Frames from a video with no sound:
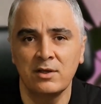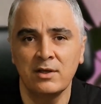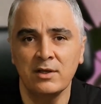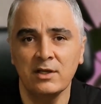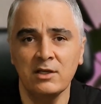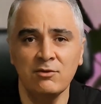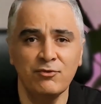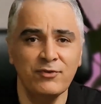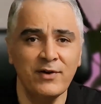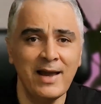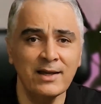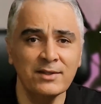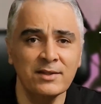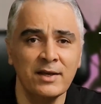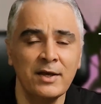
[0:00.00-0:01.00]
In
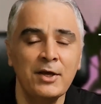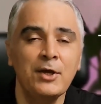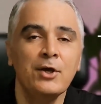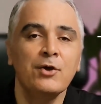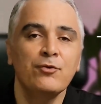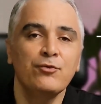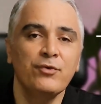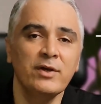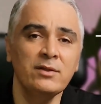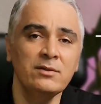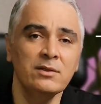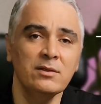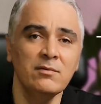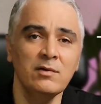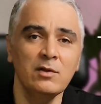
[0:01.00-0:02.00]
fact, when
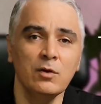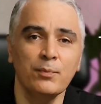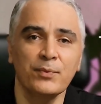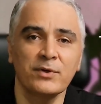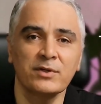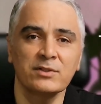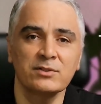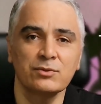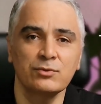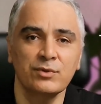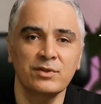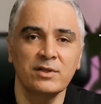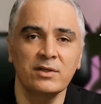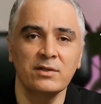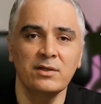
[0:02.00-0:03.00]
developers
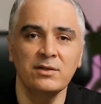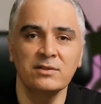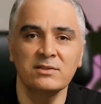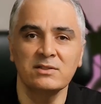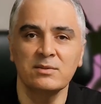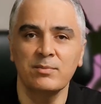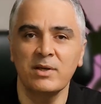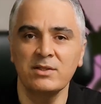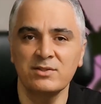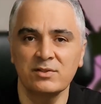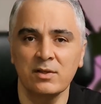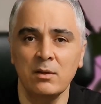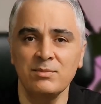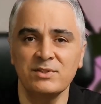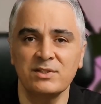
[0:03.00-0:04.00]
together estimate
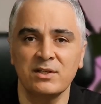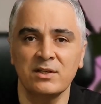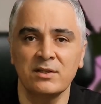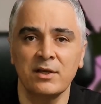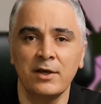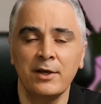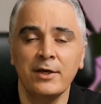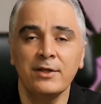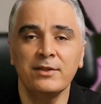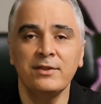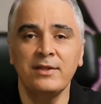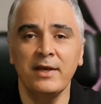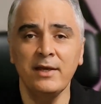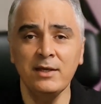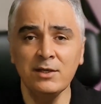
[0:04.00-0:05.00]
something,
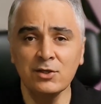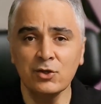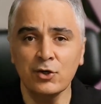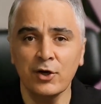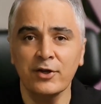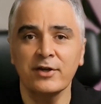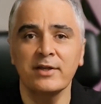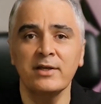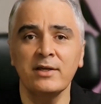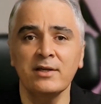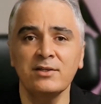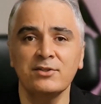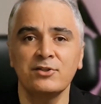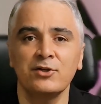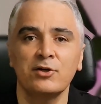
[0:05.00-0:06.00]
they
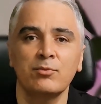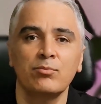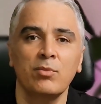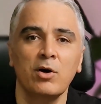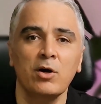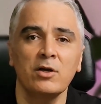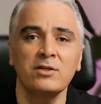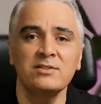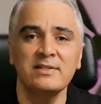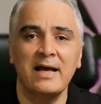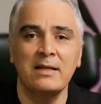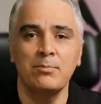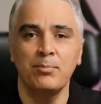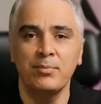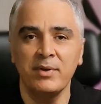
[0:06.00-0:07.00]
connect their minds
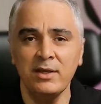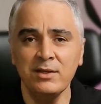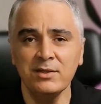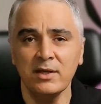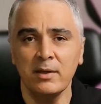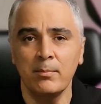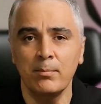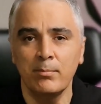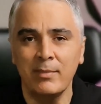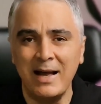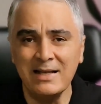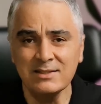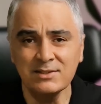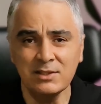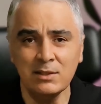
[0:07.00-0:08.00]
and make a
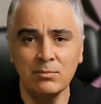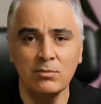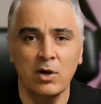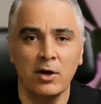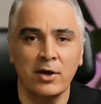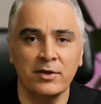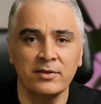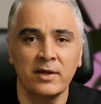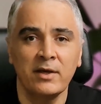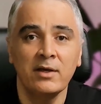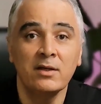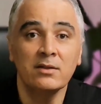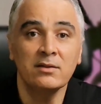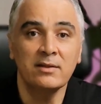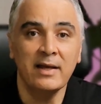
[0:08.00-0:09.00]
mastermind
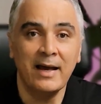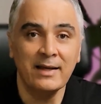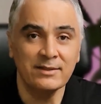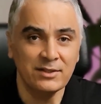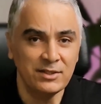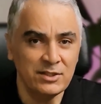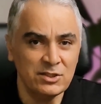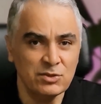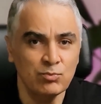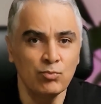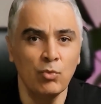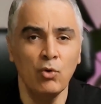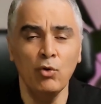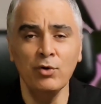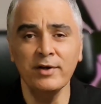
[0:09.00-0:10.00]
that is
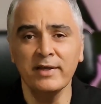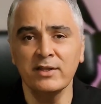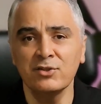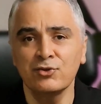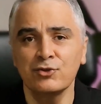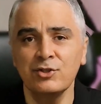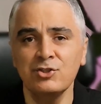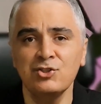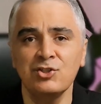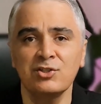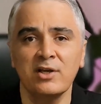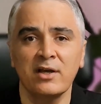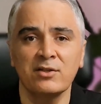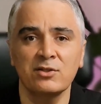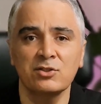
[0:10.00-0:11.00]
more enriching
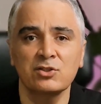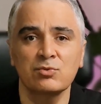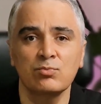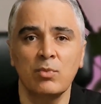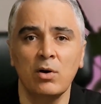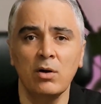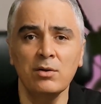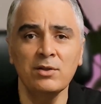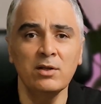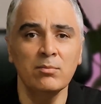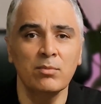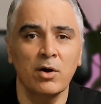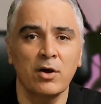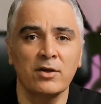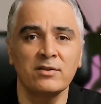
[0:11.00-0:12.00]
and a smarter
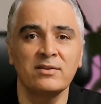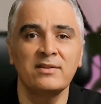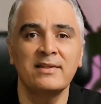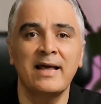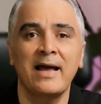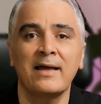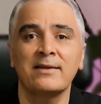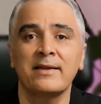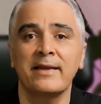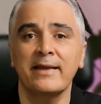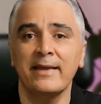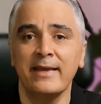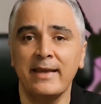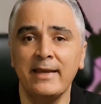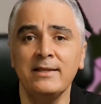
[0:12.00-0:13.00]
mind
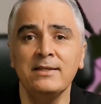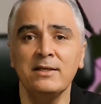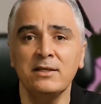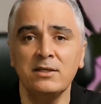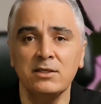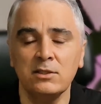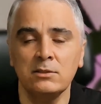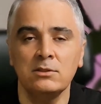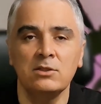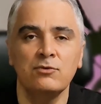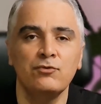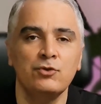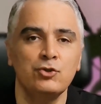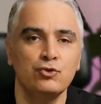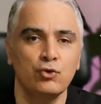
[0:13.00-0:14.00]
than any
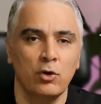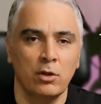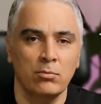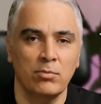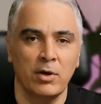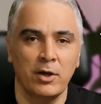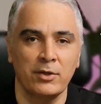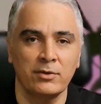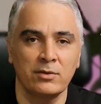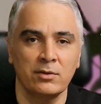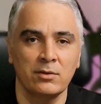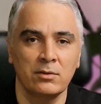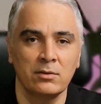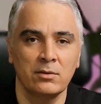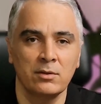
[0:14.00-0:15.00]
individual
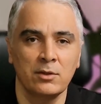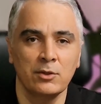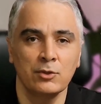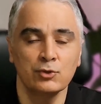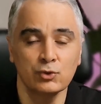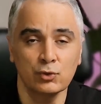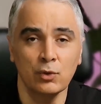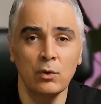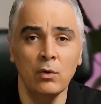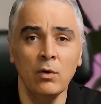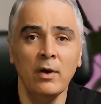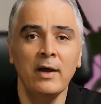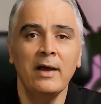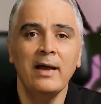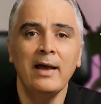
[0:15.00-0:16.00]
mind.
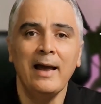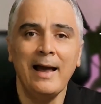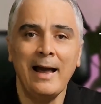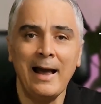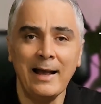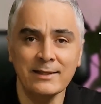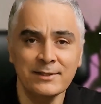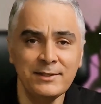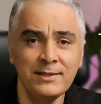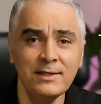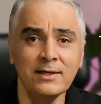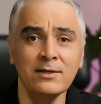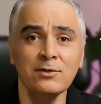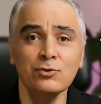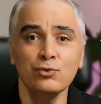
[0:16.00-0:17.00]
So,
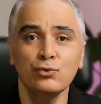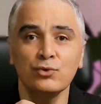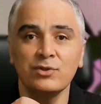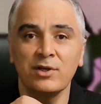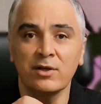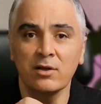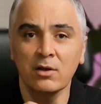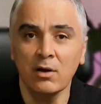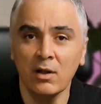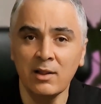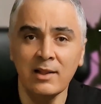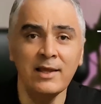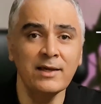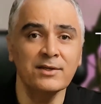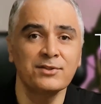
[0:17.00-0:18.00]
adhere to the
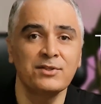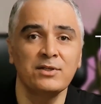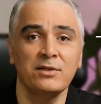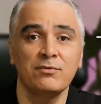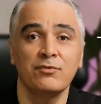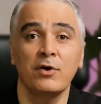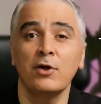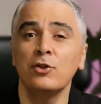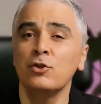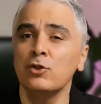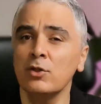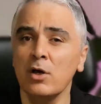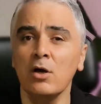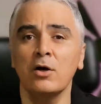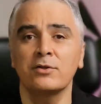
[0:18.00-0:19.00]
collective,
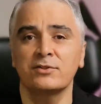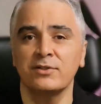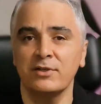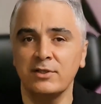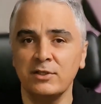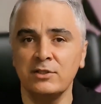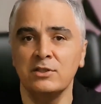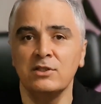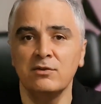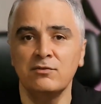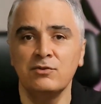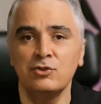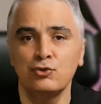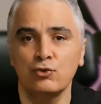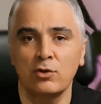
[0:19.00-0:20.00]
not
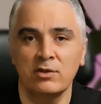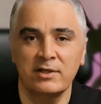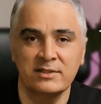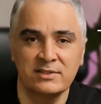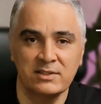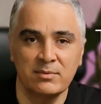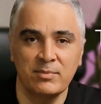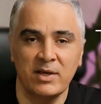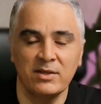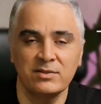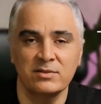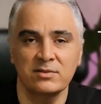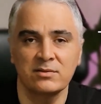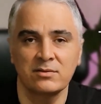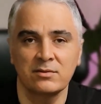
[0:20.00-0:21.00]
individual
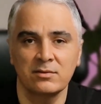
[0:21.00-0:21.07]
estimates.